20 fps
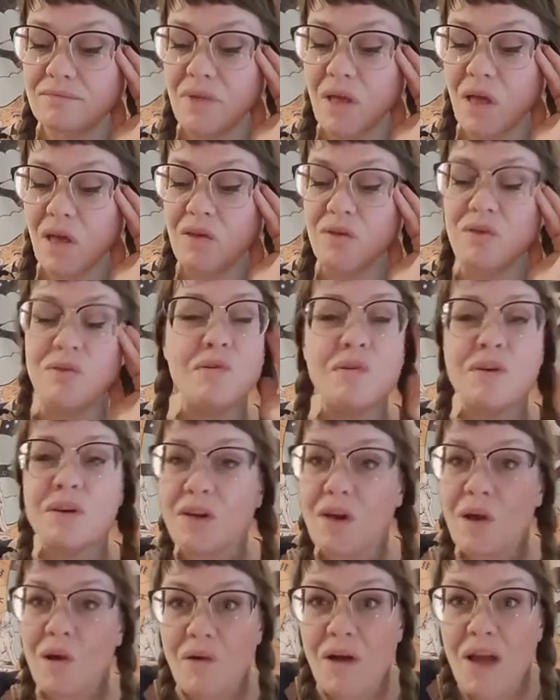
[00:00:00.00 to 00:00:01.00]
You could go
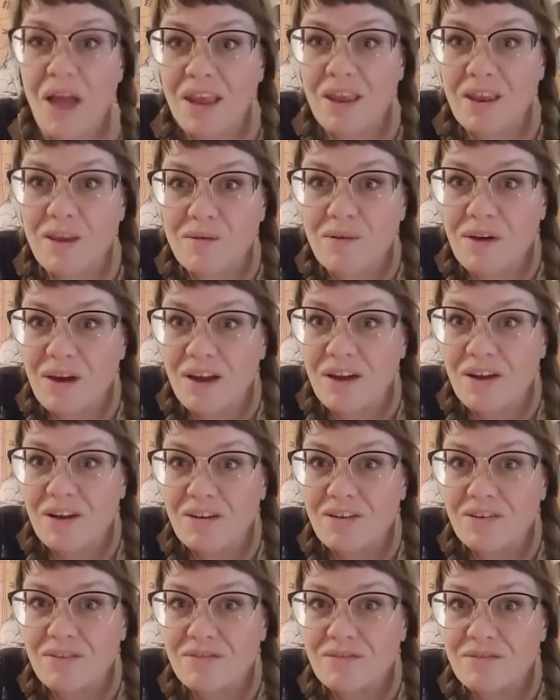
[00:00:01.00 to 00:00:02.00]
anywhere.
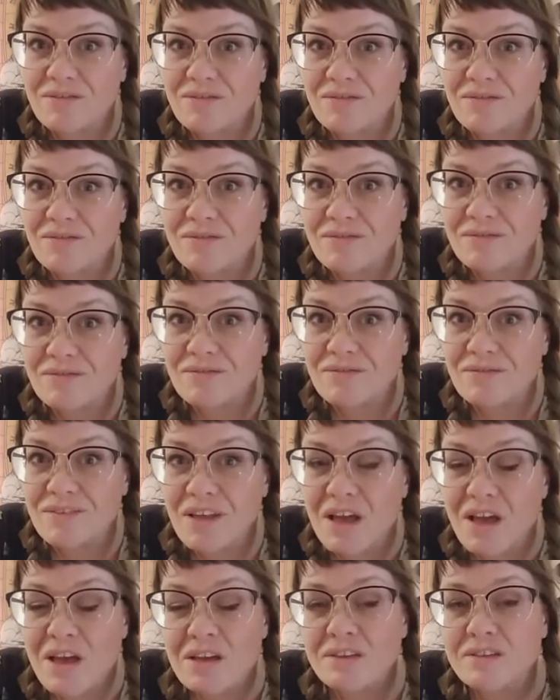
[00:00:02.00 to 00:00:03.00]

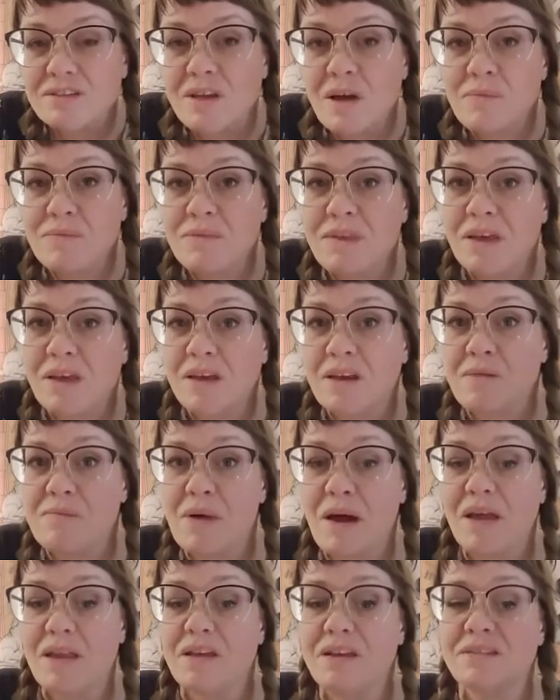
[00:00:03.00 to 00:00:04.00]
Stop thinking about
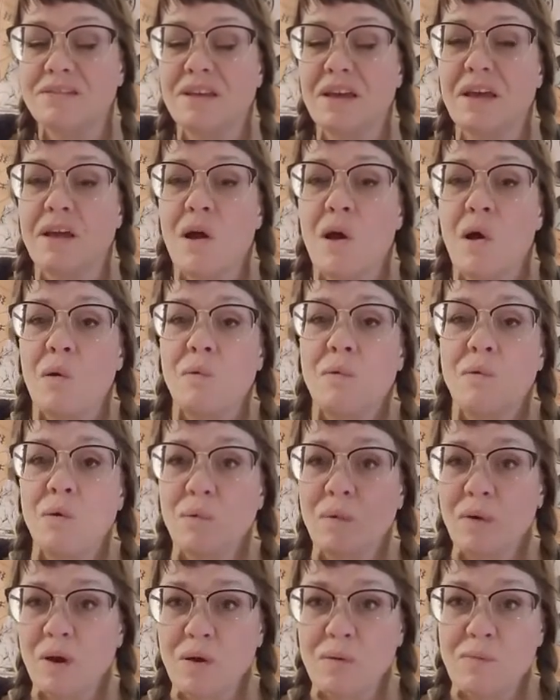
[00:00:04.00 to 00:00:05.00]
it. It's like, well, where
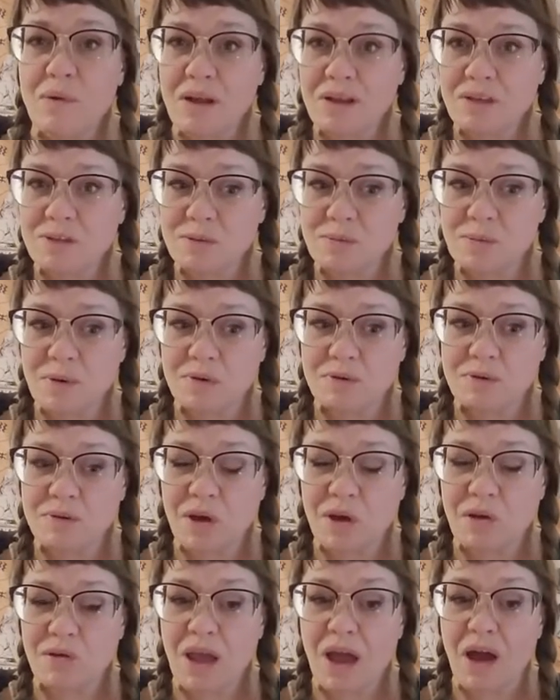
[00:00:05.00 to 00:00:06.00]
am I supposed to go
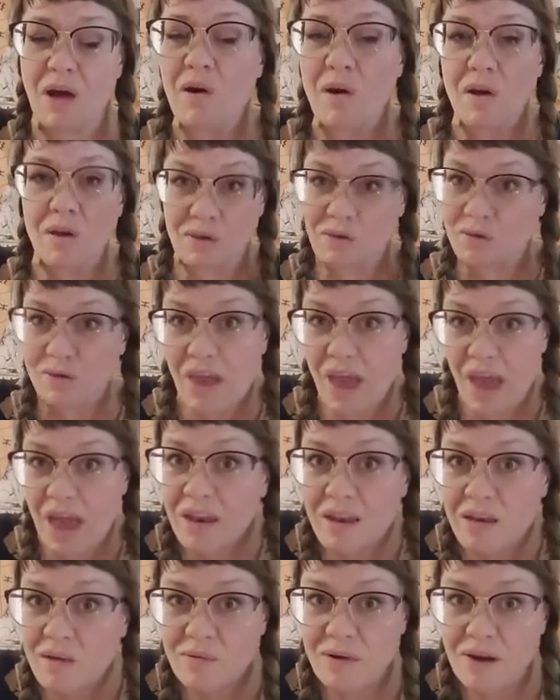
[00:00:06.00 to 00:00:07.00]
now?
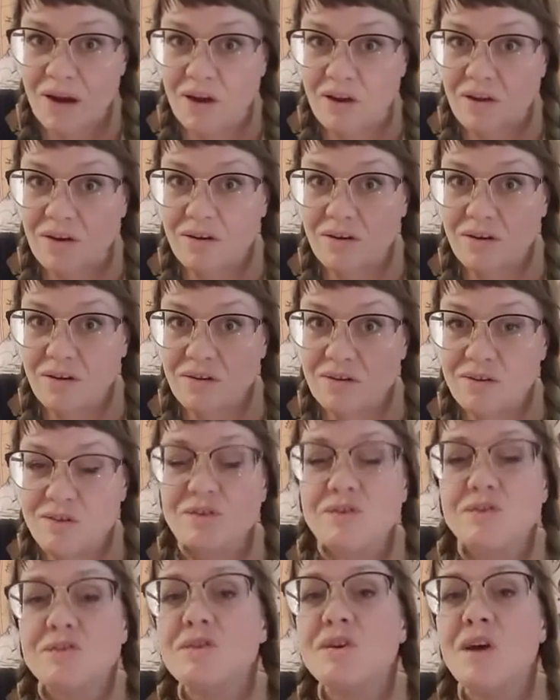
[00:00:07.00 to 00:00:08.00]
Anywhere.
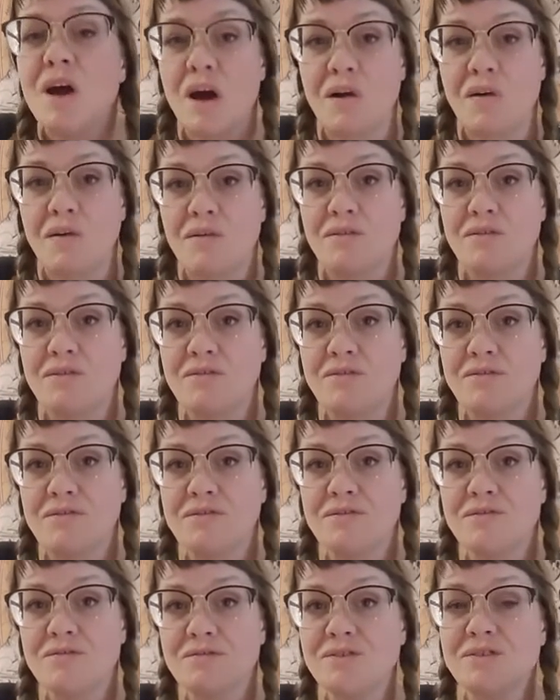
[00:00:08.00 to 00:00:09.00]
Just go.
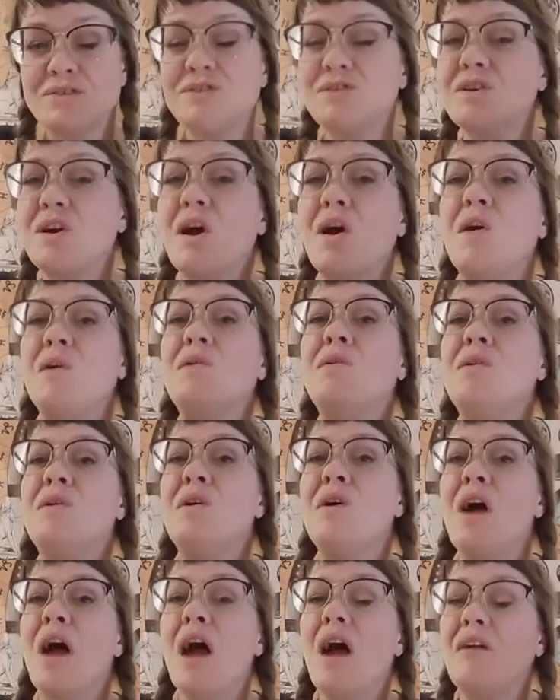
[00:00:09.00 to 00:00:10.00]
Just go.
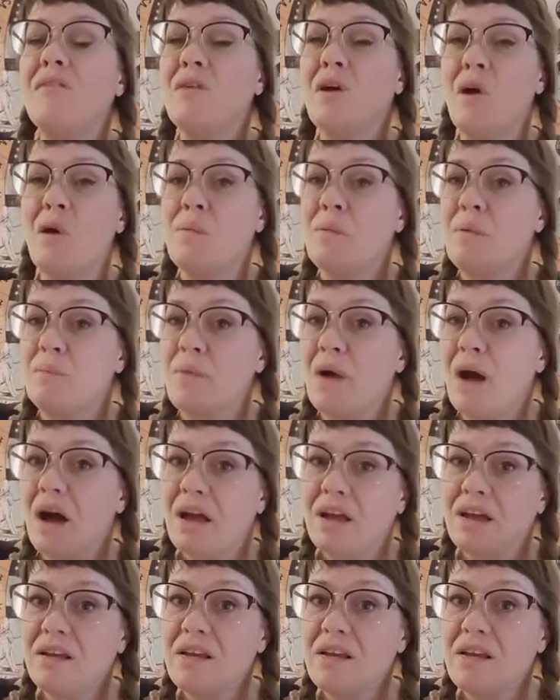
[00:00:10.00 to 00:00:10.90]
Have an open mind.